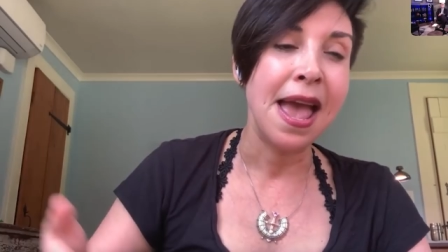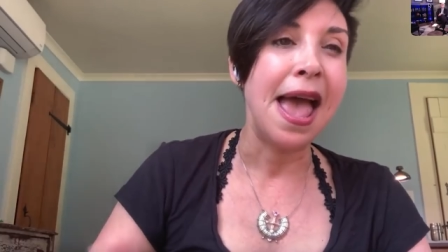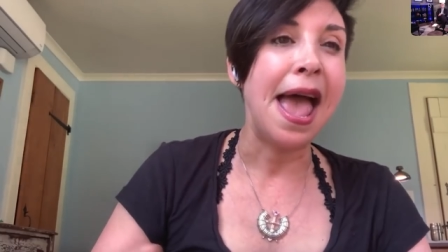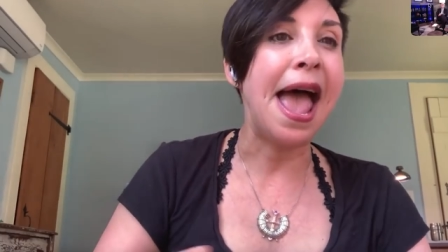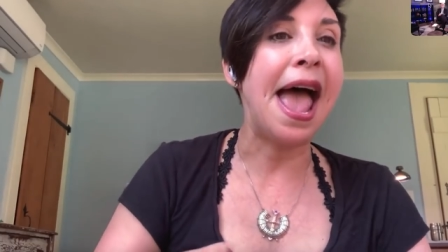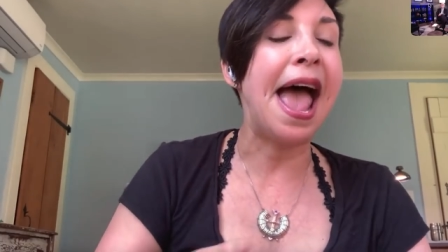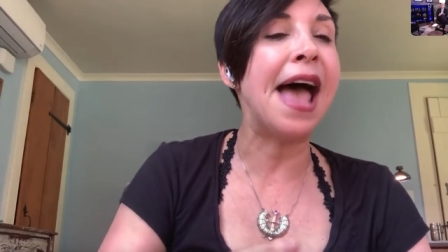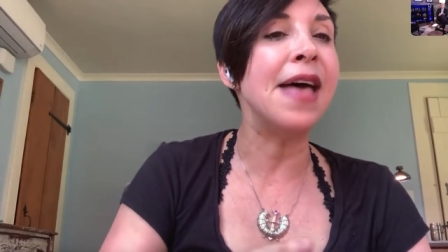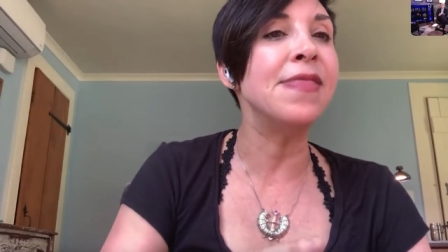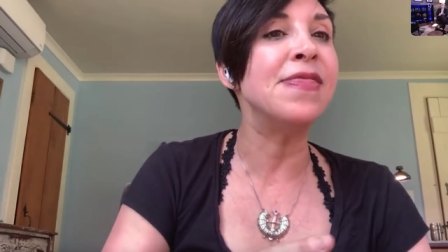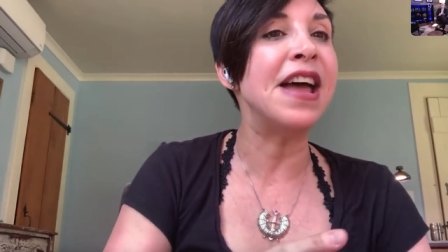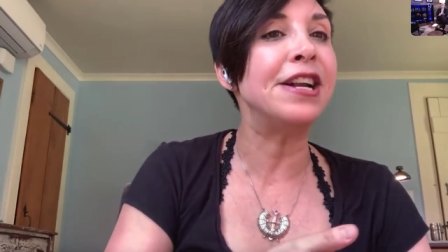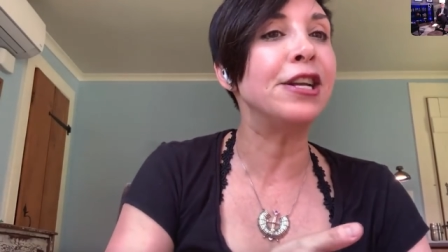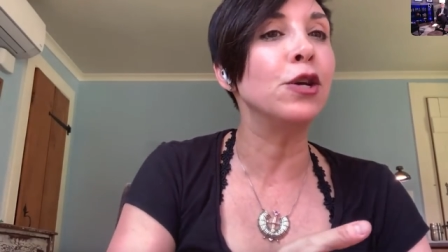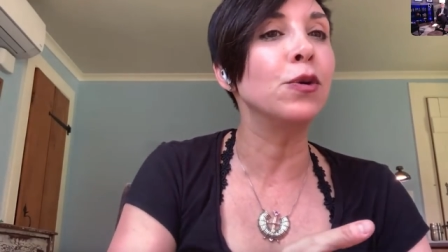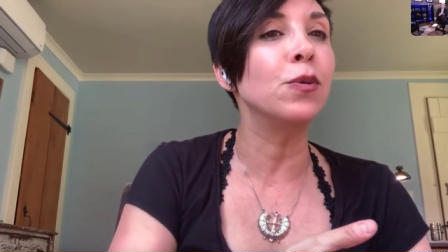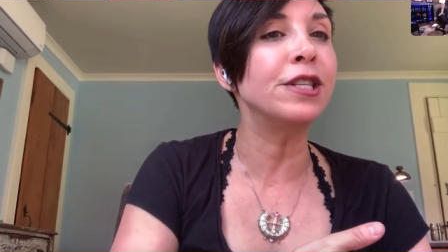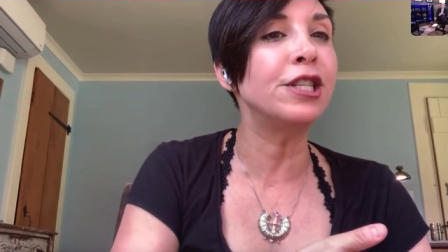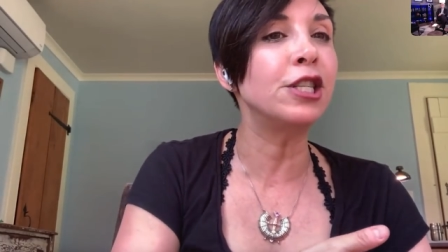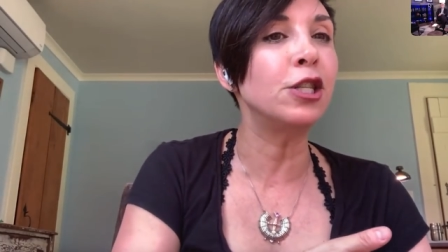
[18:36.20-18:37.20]
and that
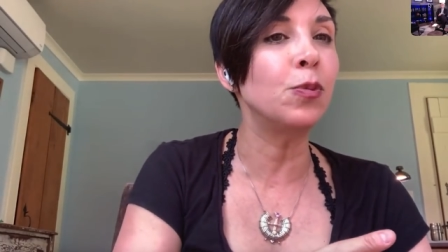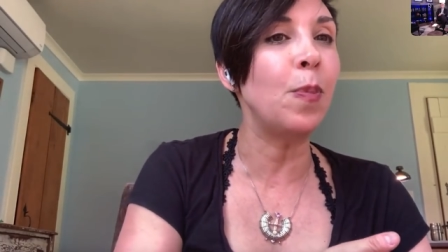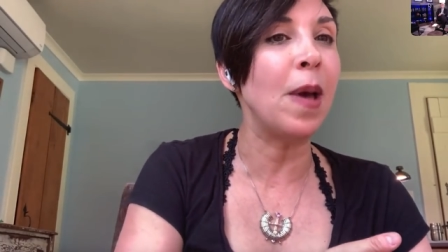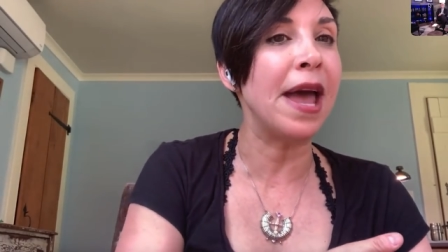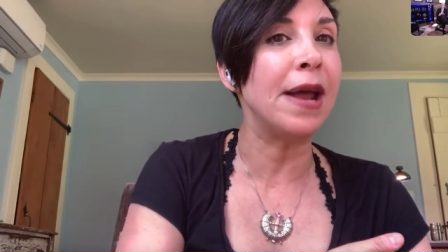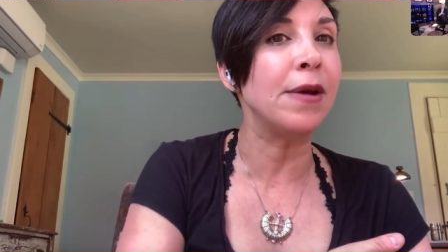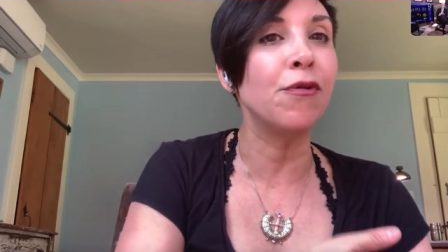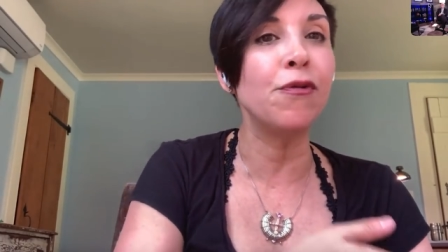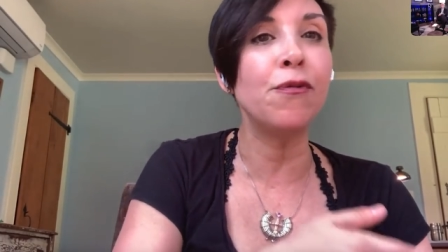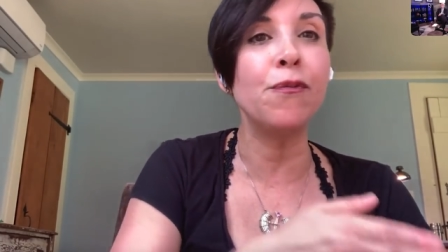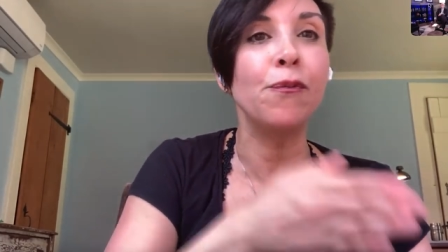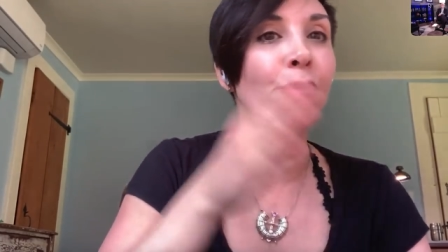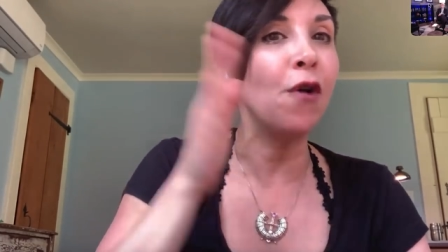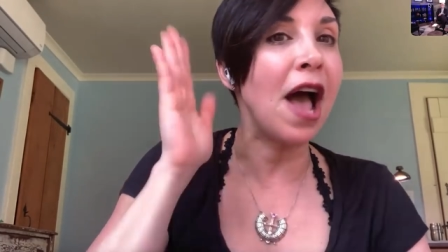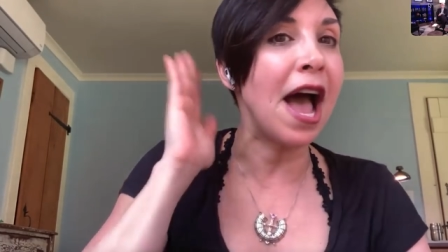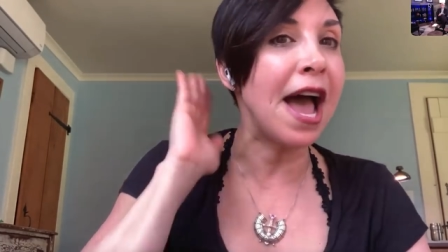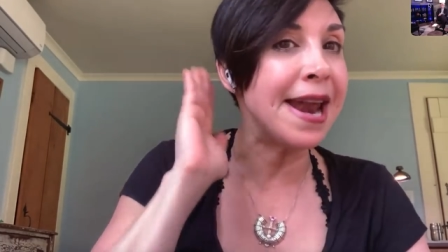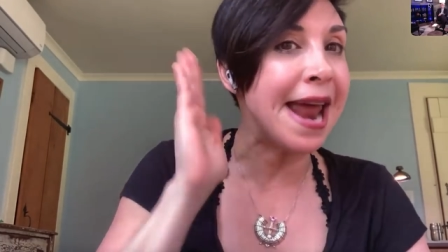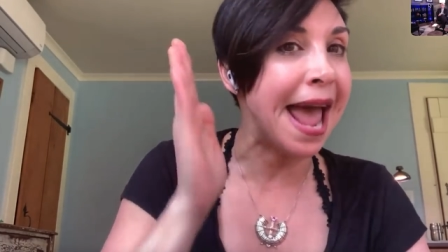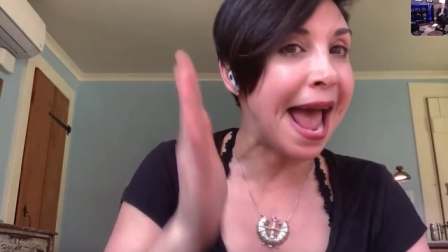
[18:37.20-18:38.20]
you would spend
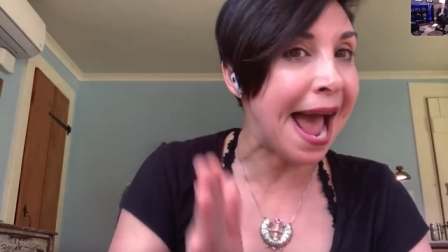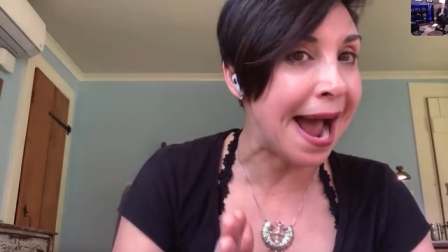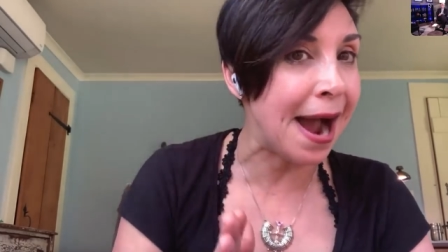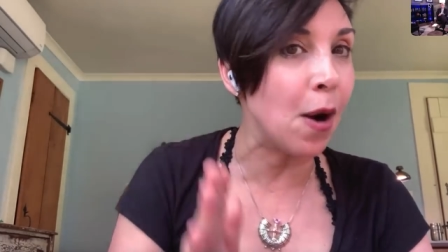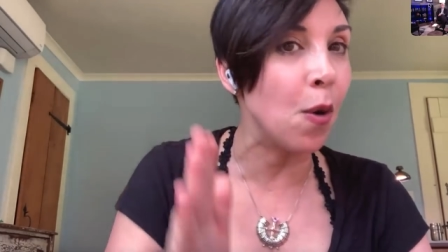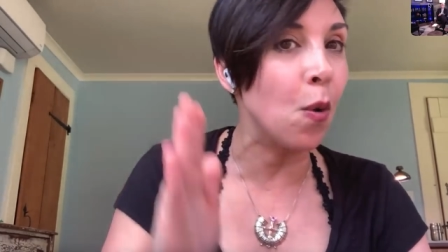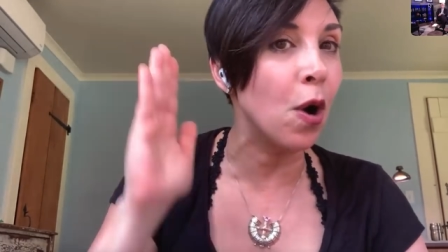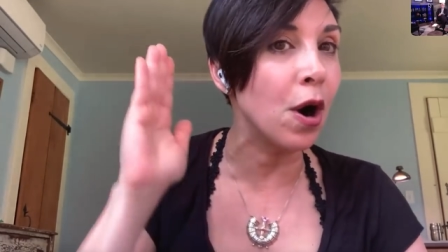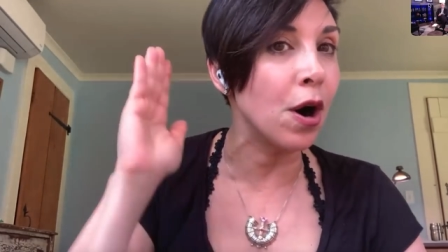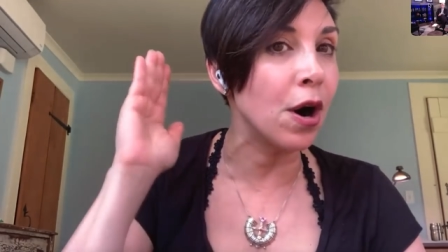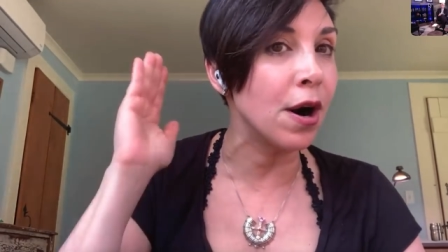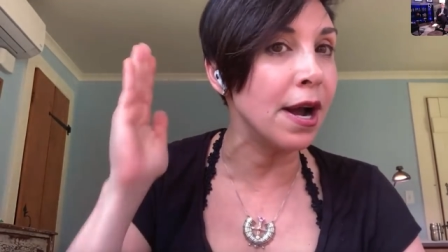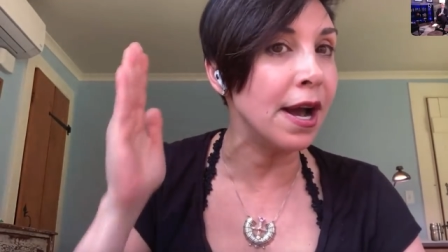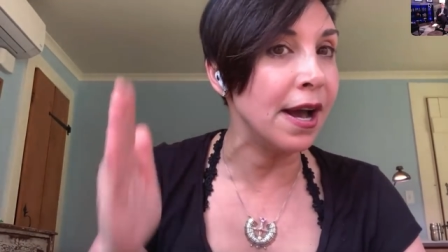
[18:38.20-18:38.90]
an hour